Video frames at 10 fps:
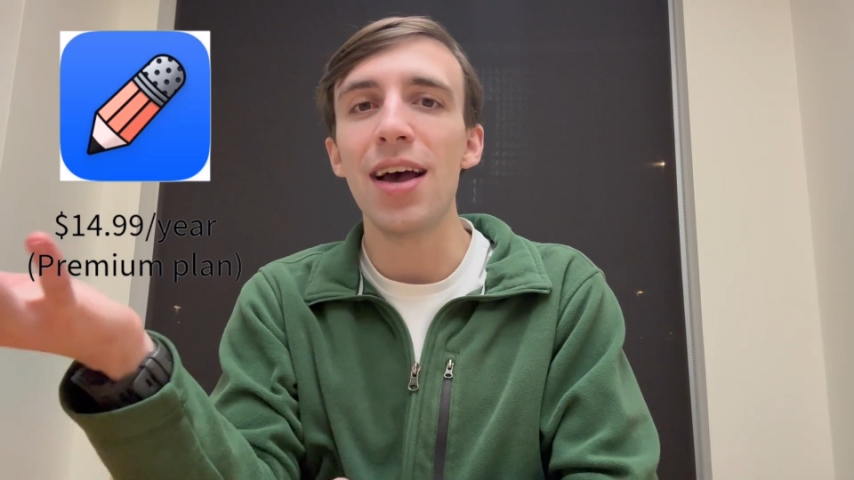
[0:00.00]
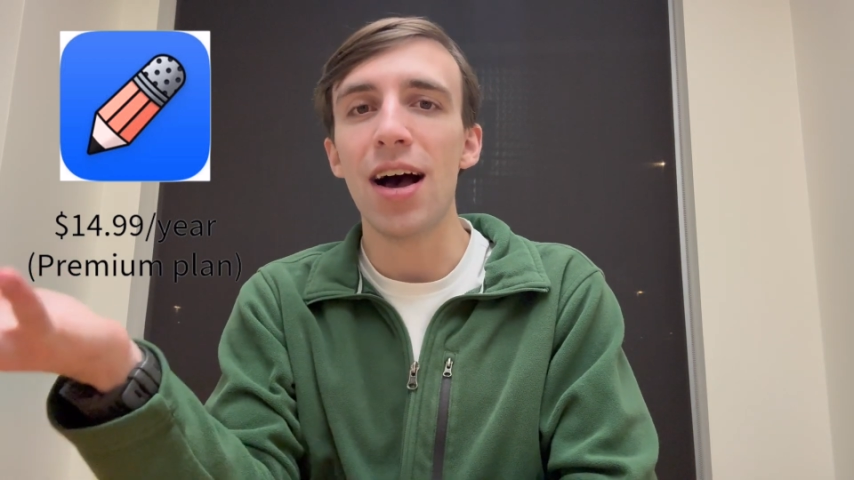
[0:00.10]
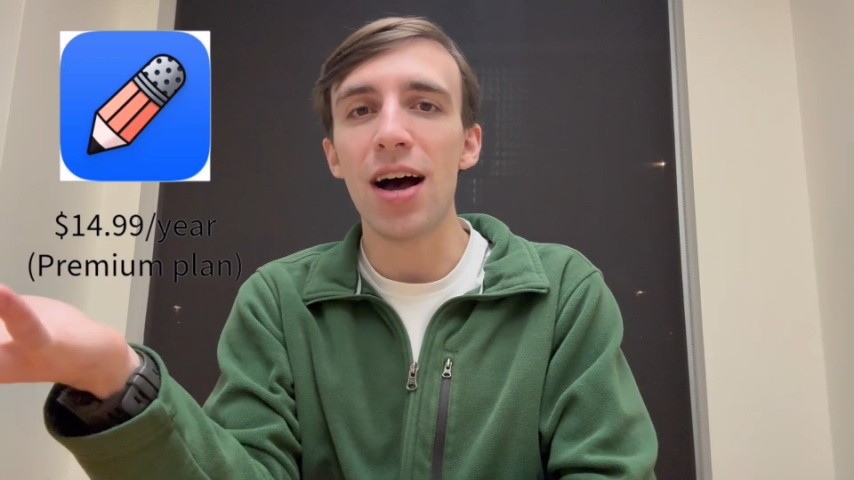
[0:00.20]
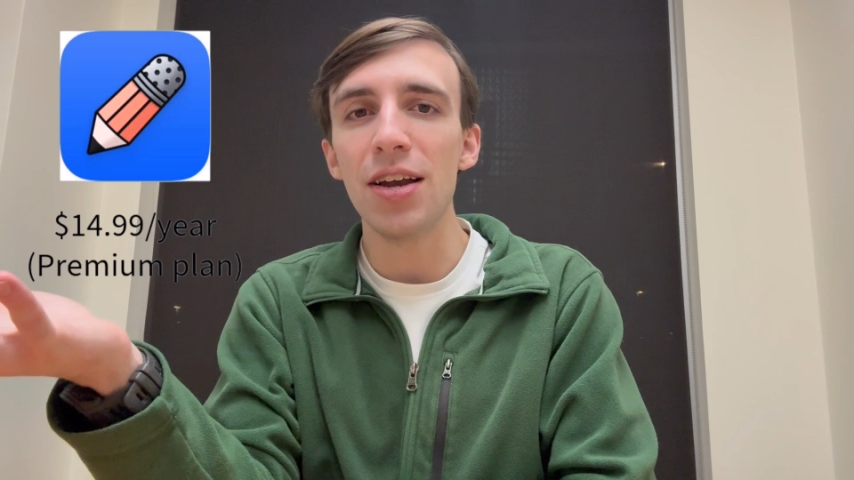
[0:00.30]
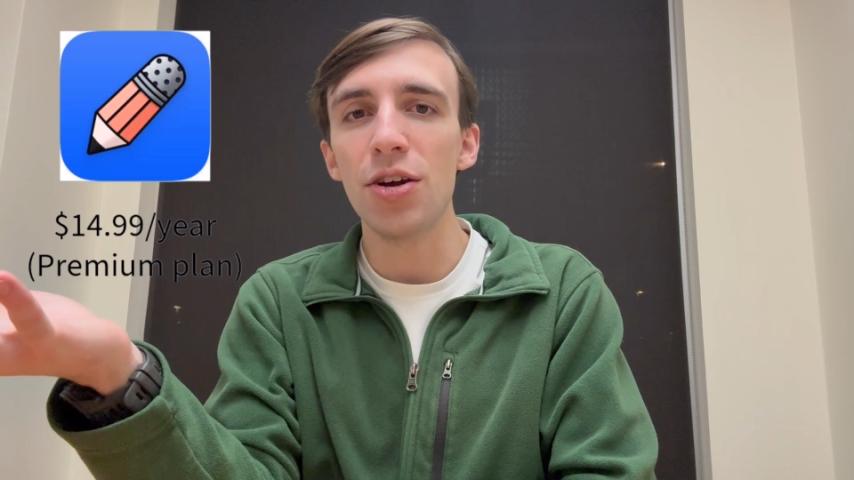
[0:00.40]

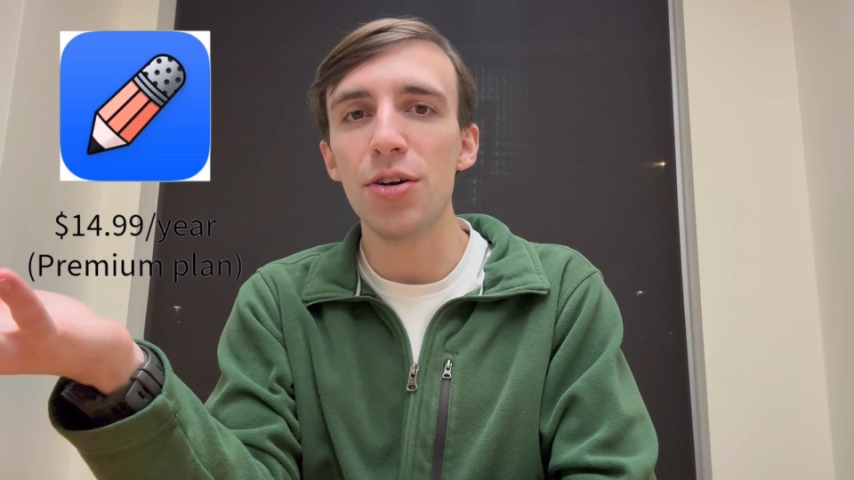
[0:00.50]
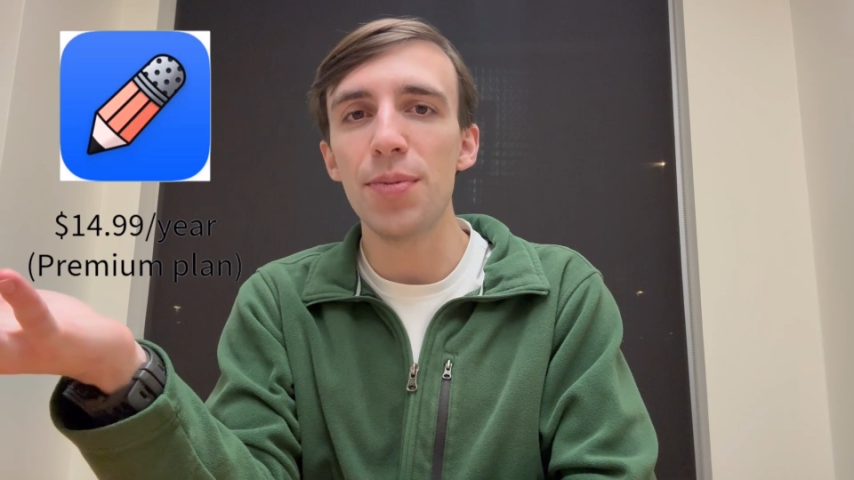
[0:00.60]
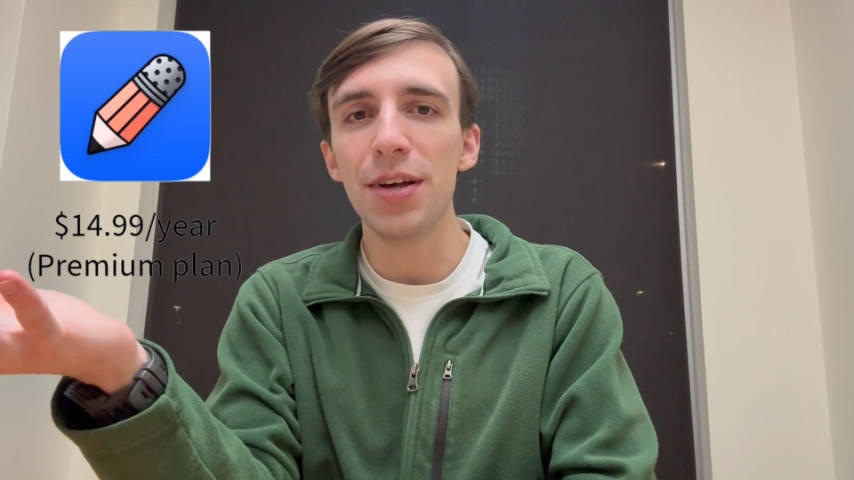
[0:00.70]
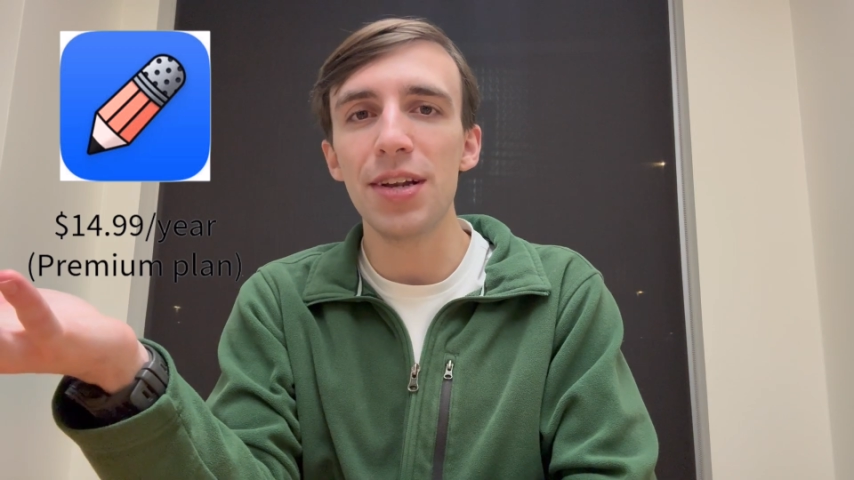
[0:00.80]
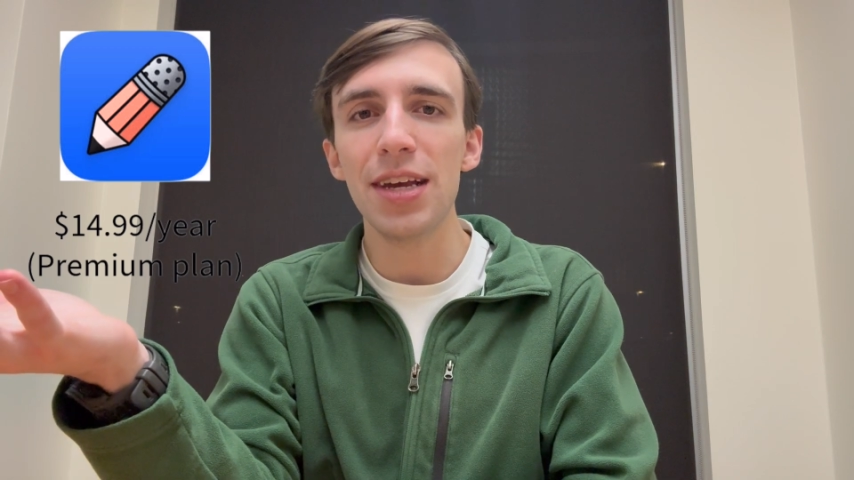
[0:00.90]
on
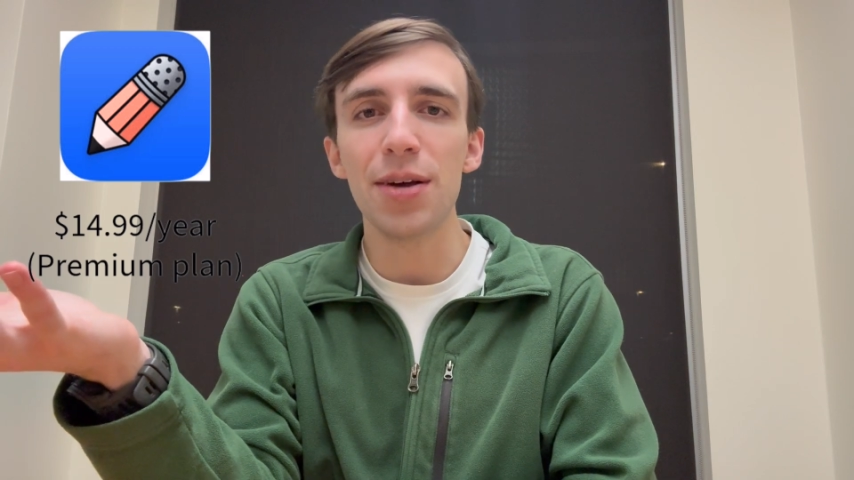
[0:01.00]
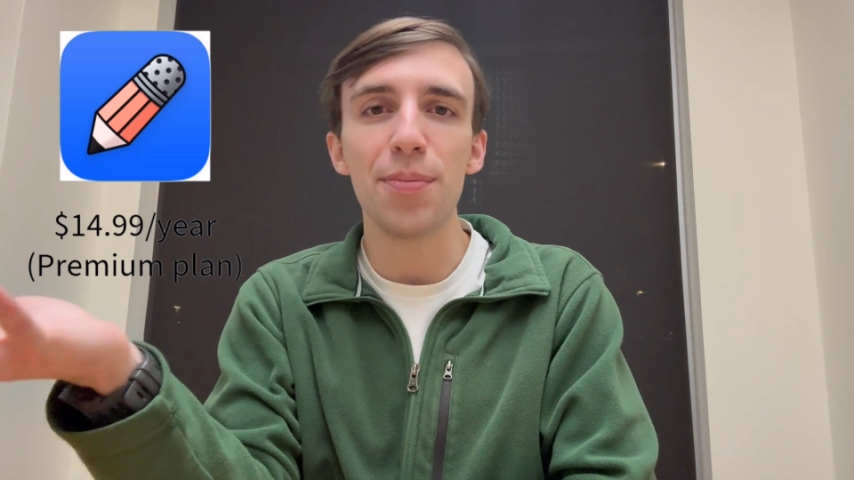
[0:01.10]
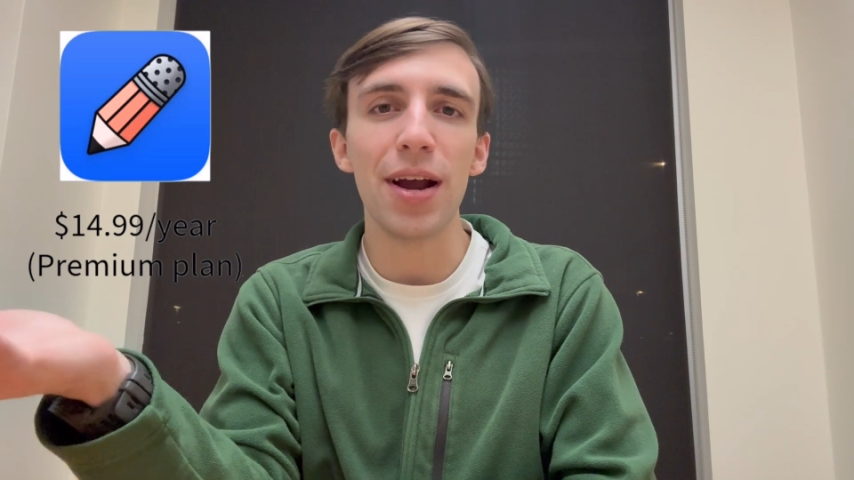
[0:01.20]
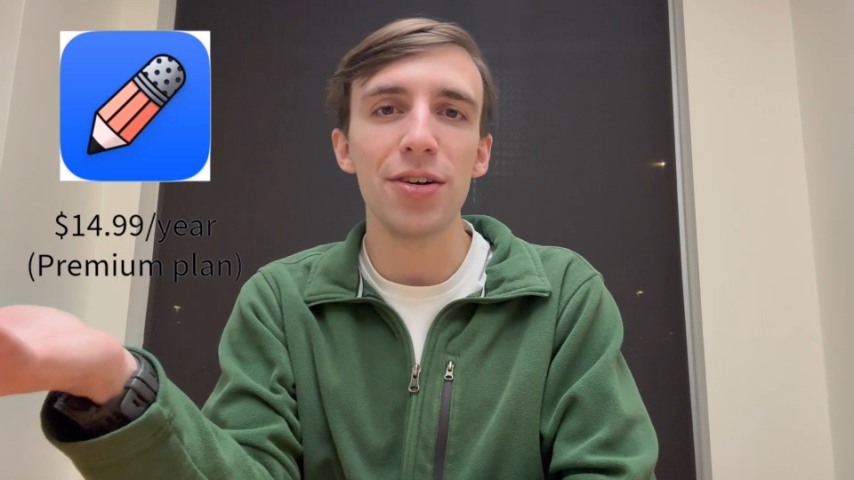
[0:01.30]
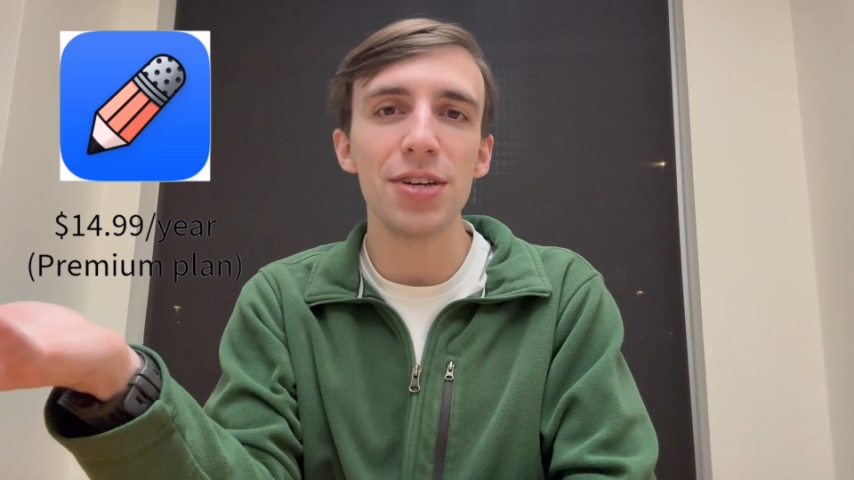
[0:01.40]
Notability
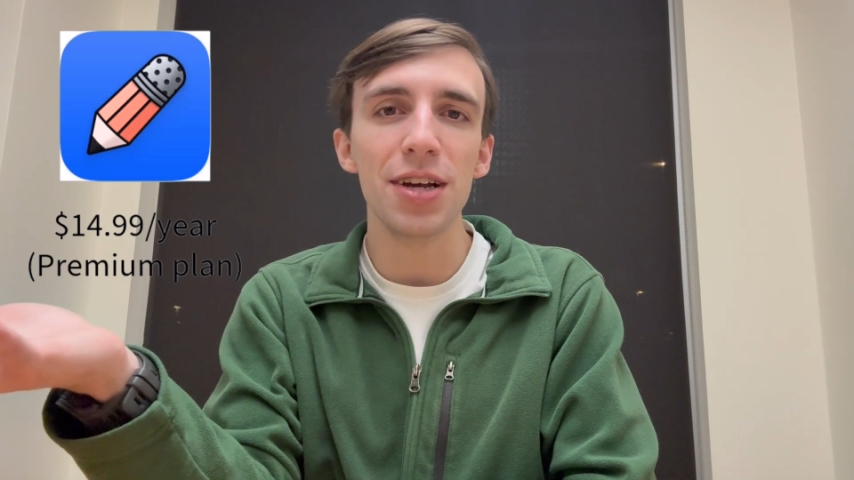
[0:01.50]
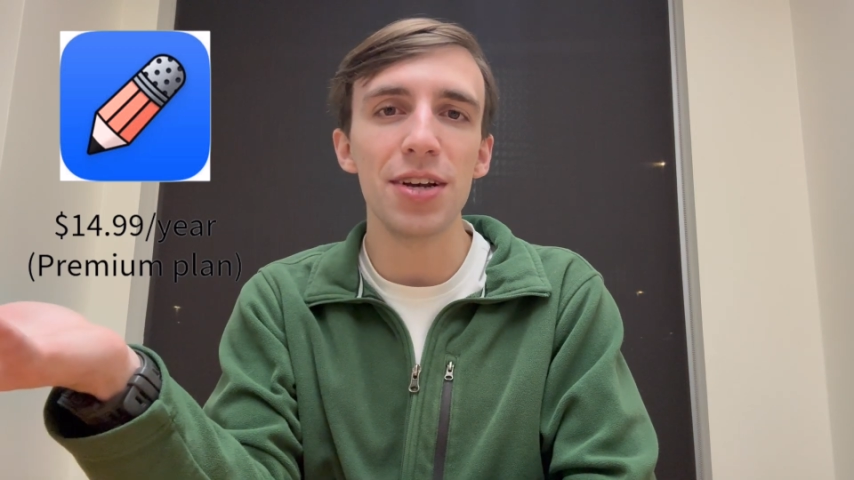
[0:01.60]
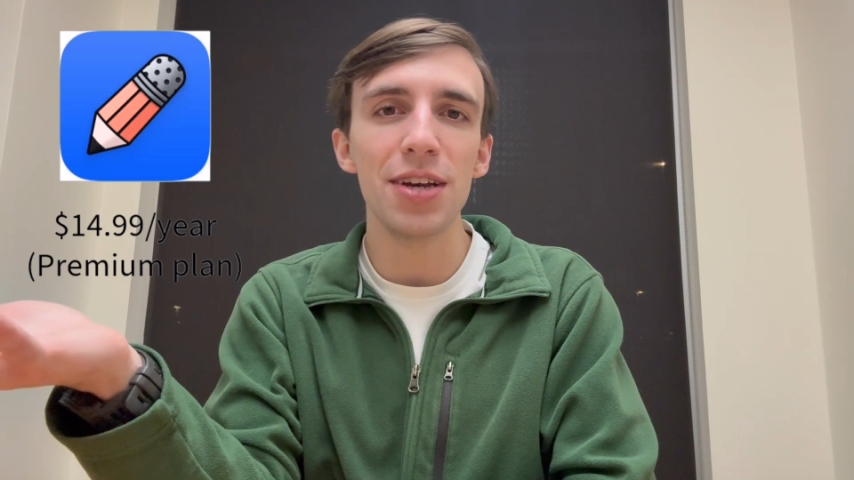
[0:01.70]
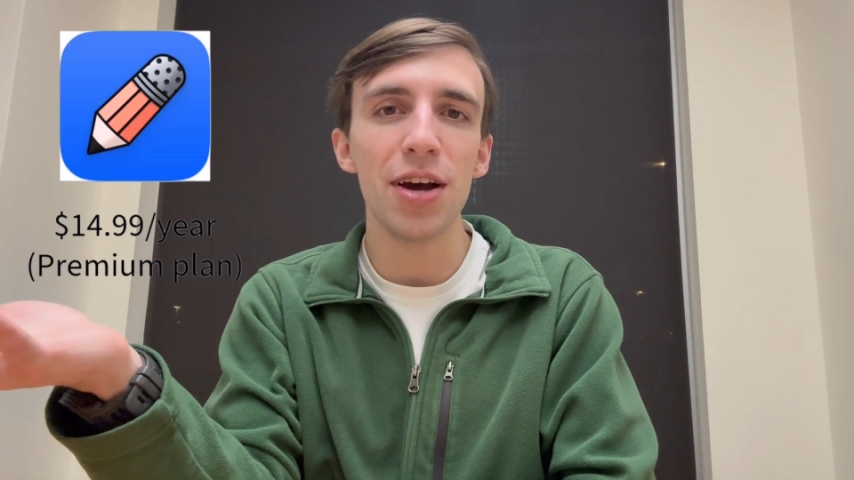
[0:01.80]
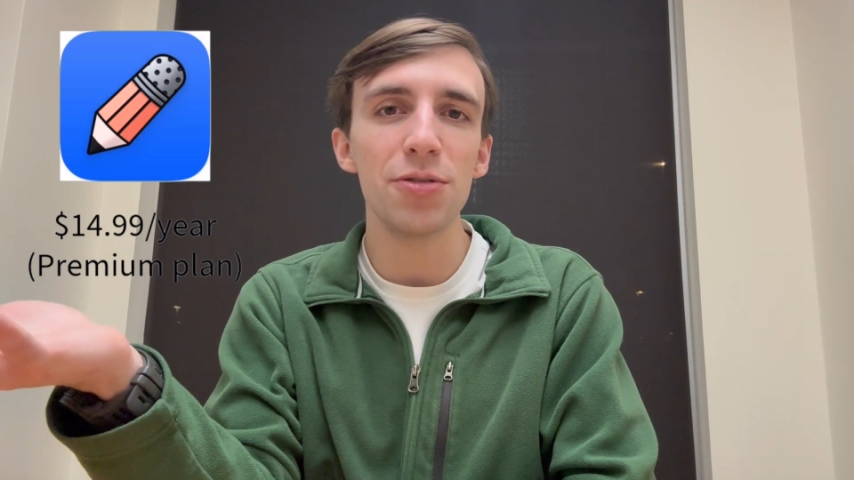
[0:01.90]
compared to
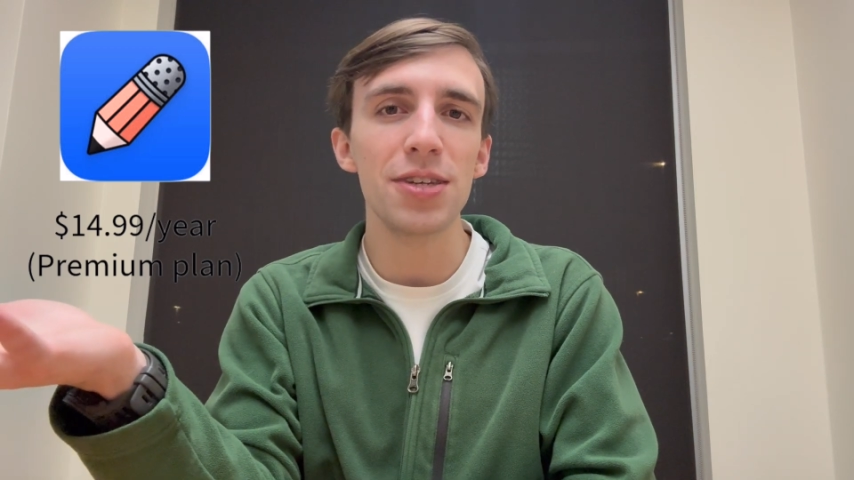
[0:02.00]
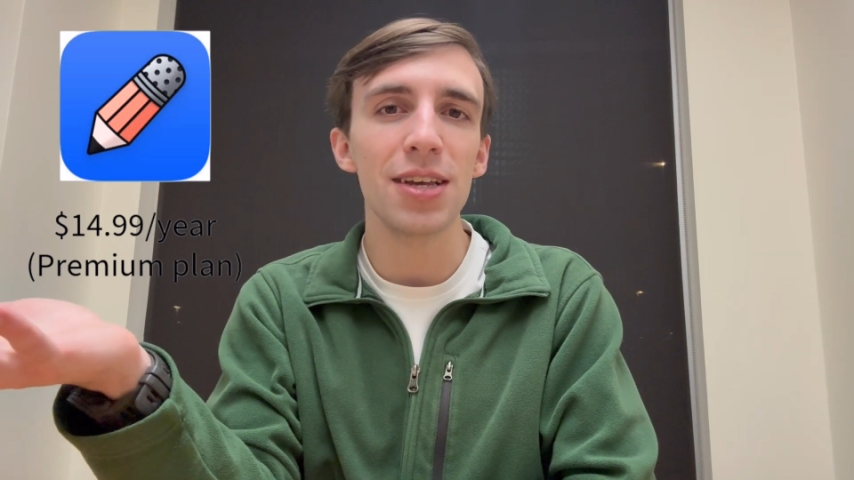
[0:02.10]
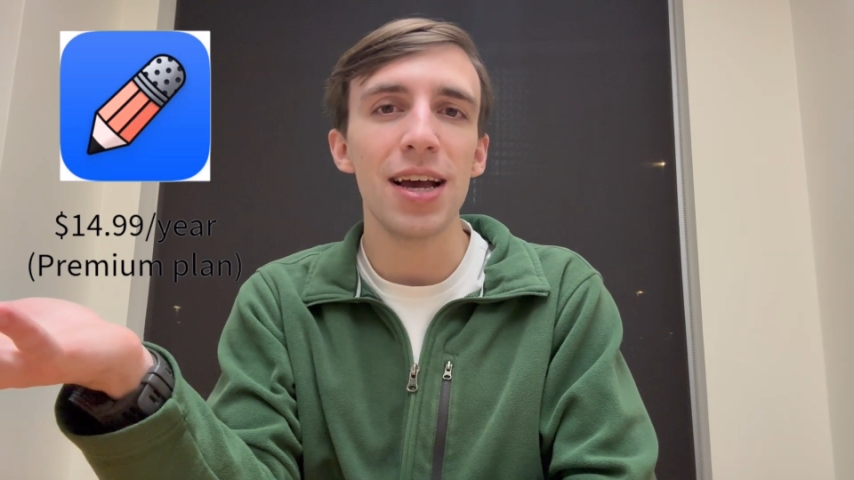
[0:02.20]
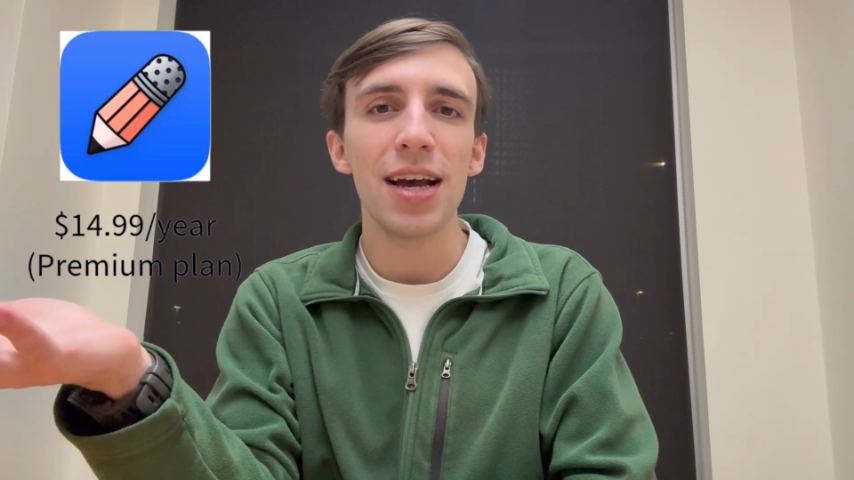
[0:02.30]
GoodNotes.